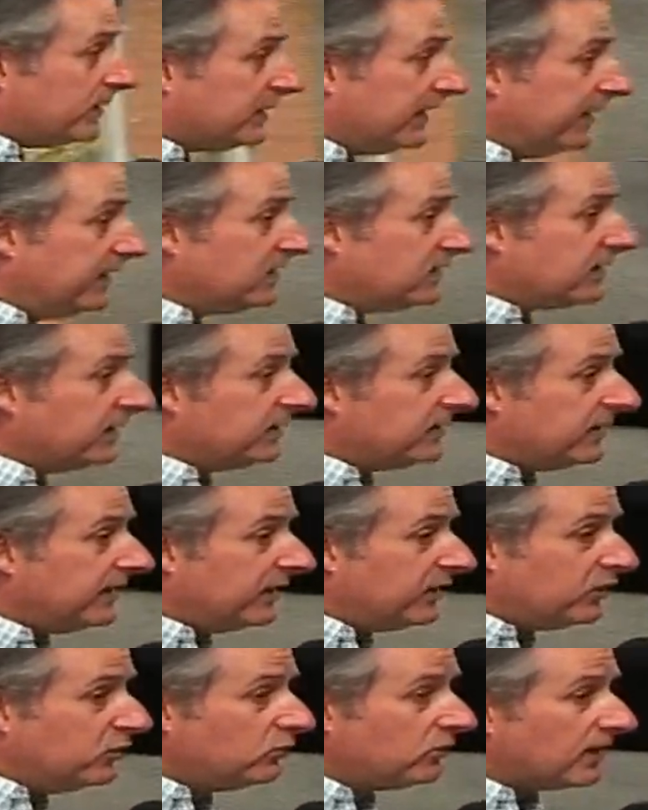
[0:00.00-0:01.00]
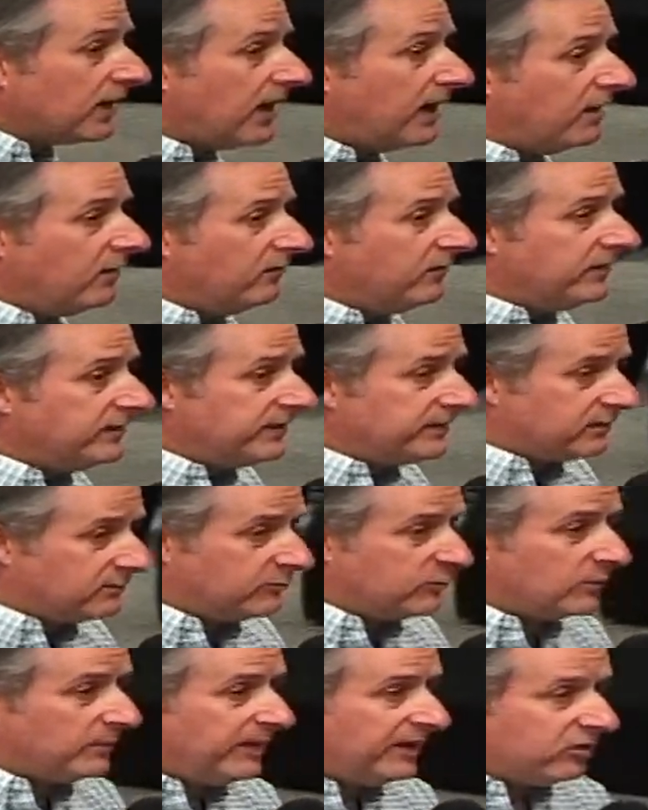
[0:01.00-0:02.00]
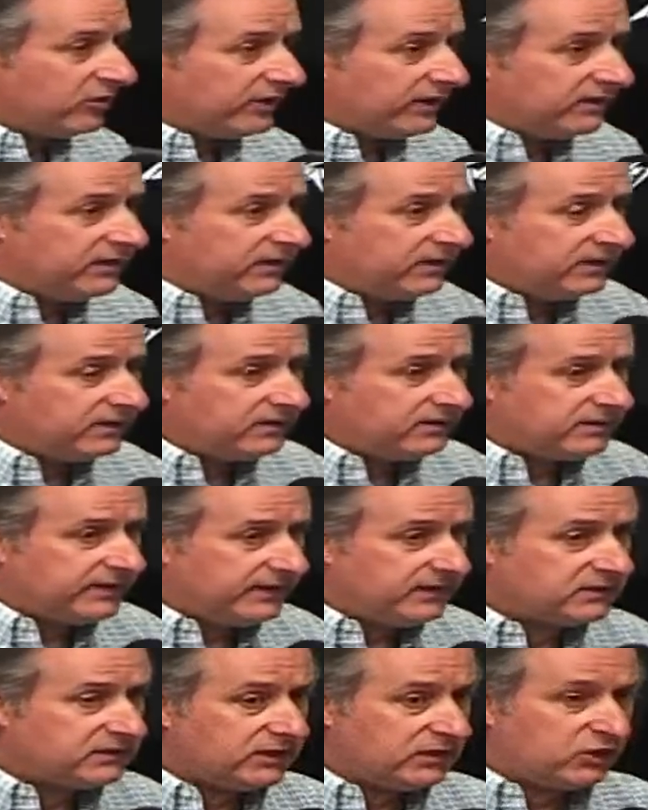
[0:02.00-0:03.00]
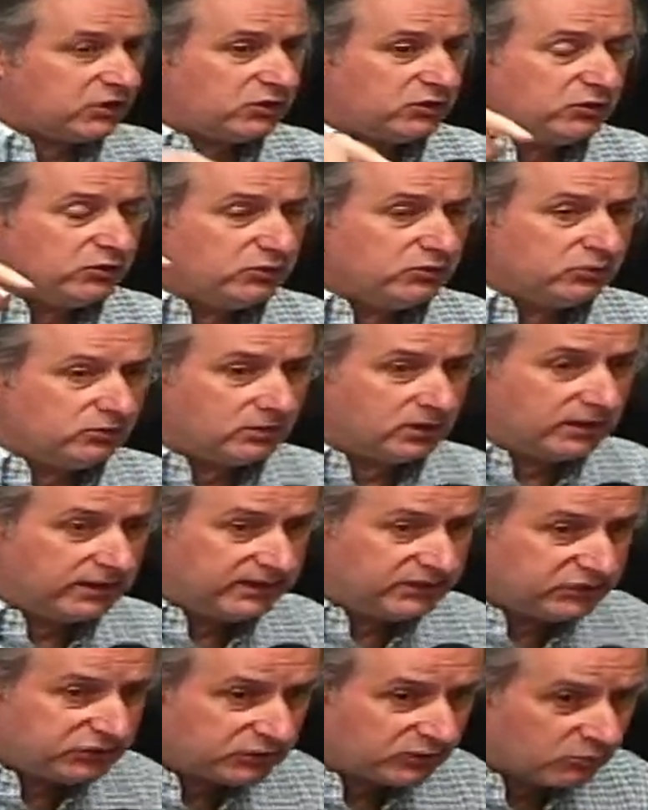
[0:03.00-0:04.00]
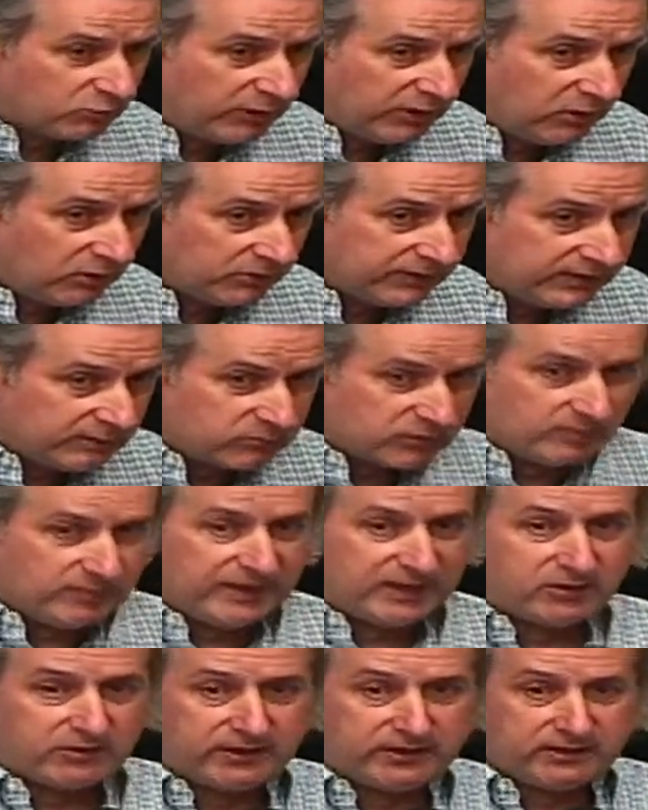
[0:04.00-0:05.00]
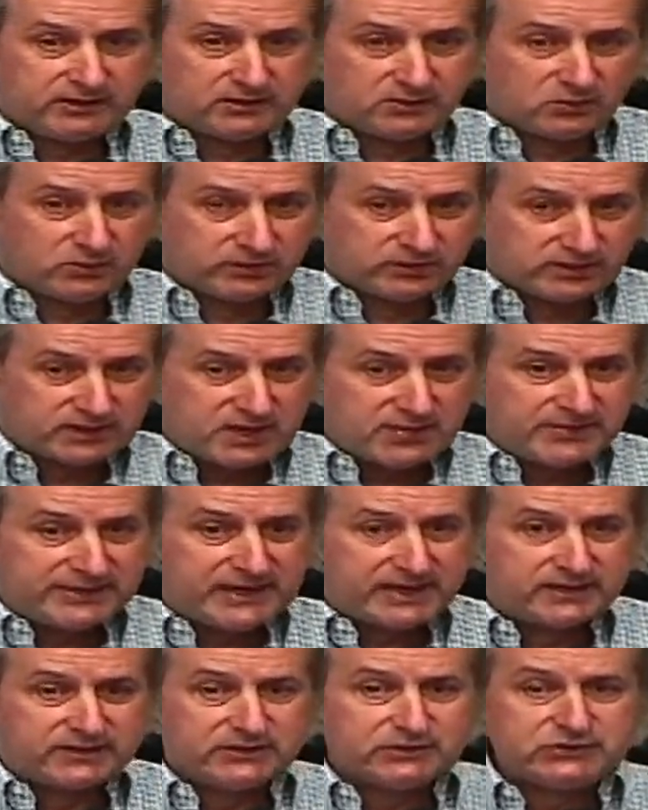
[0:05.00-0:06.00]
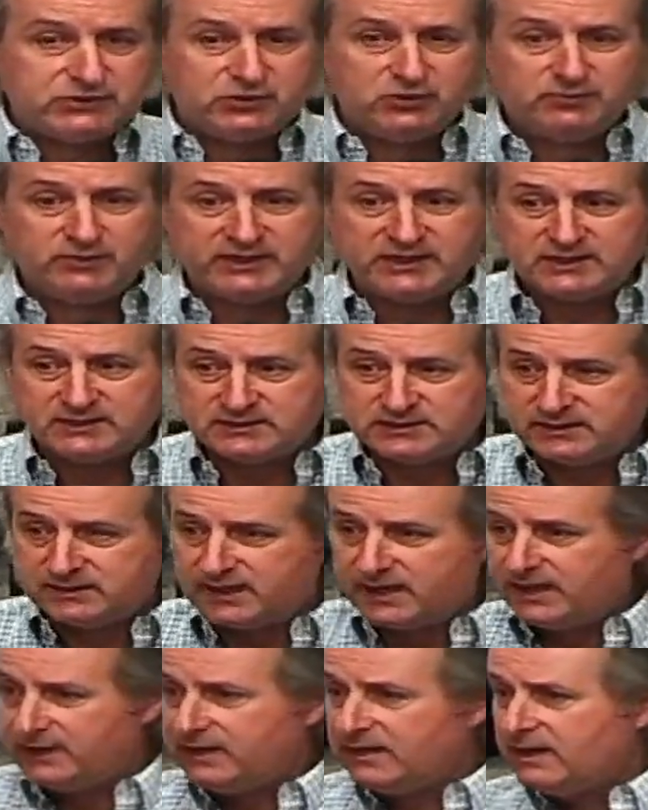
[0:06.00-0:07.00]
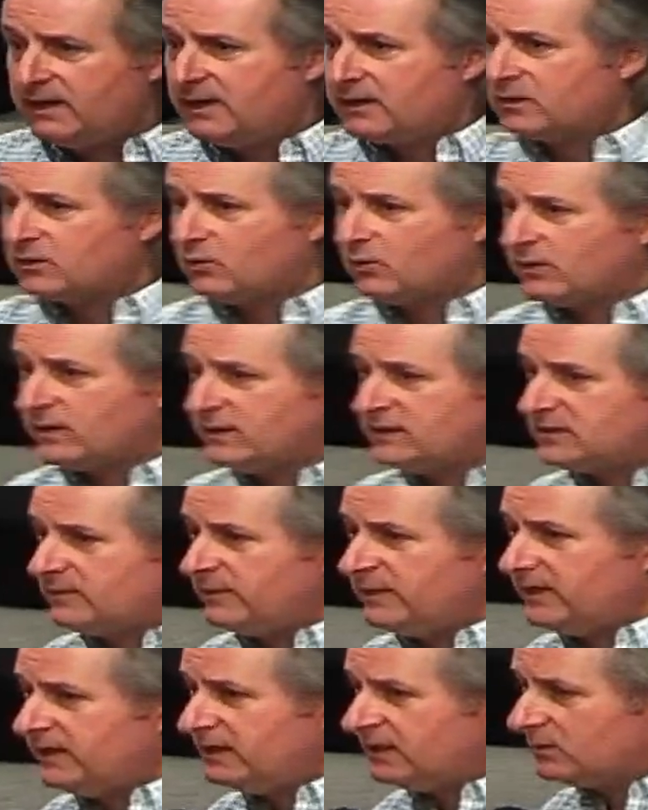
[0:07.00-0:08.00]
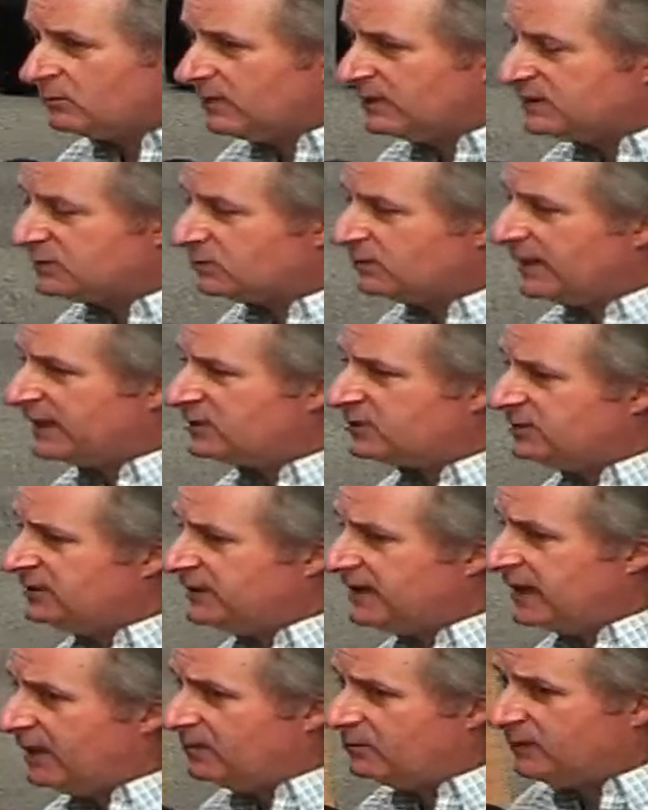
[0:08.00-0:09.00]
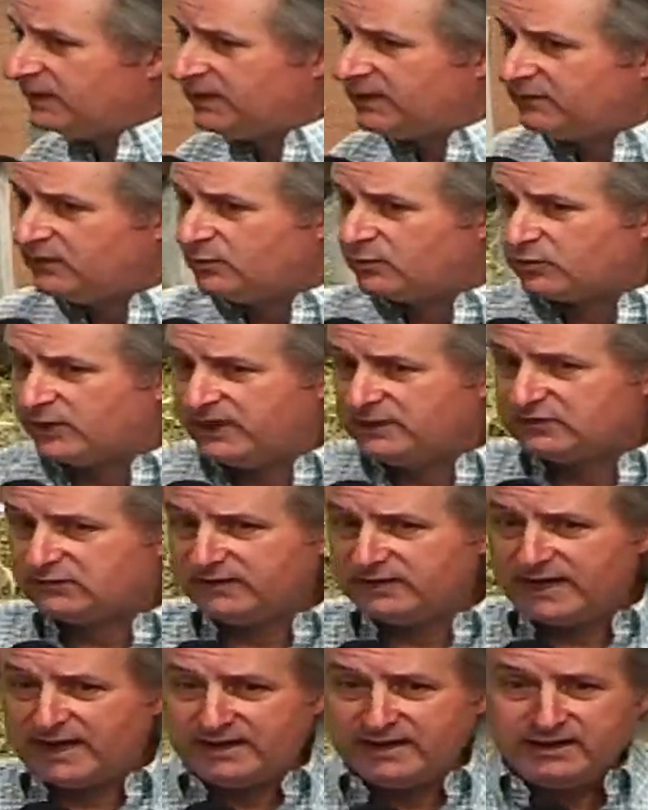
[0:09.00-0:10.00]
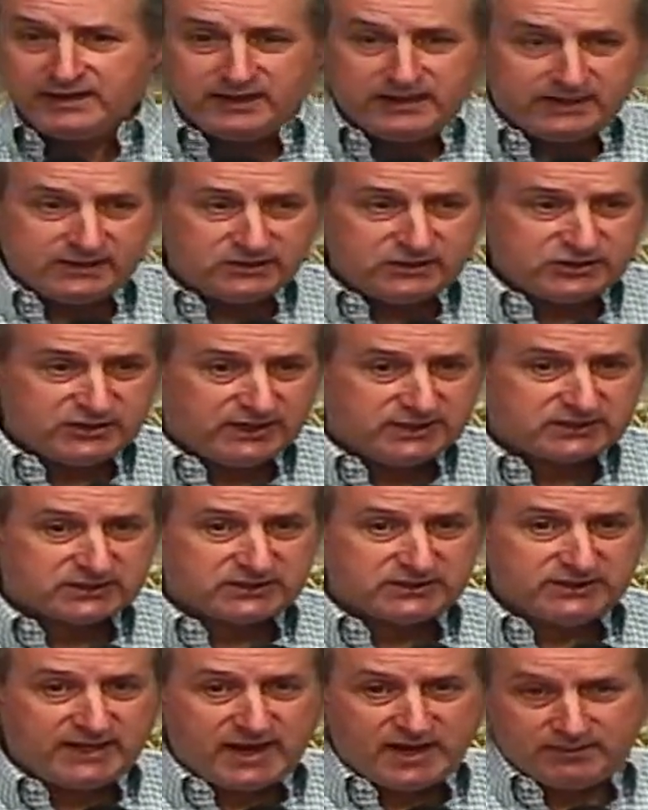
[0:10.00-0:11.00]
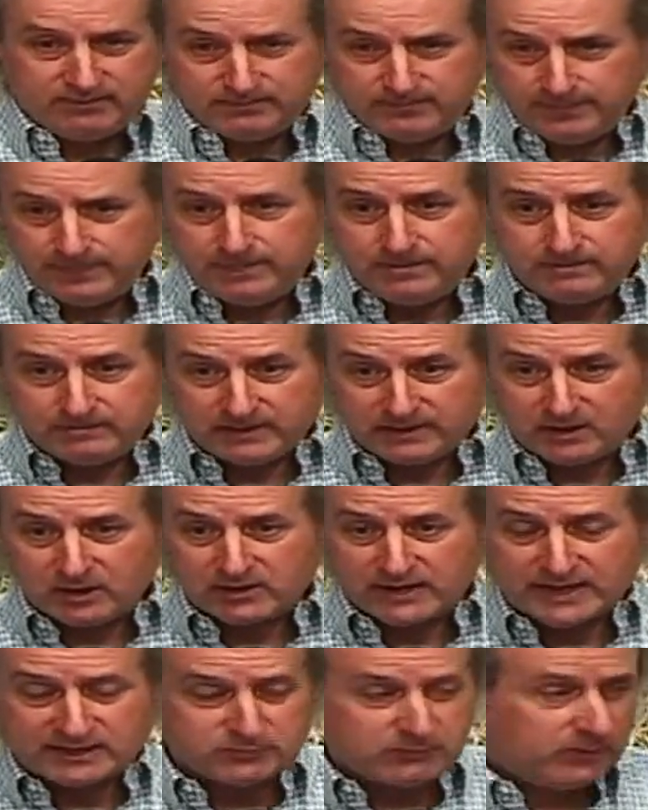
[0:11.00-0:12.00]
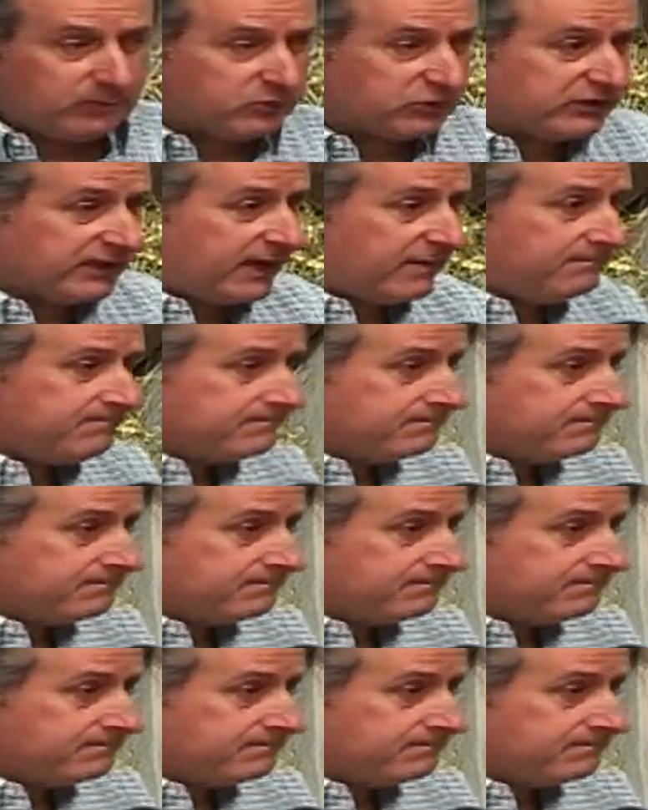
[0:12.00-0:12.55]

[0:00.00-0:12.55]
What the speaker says: things that you love that were buried, things that you, is your will that were buried, Lord, are coming out of the tomb because today, Lord, is the beginning of Resurrection Day. And we give you praise for that in Jesus' name. And all God's people said,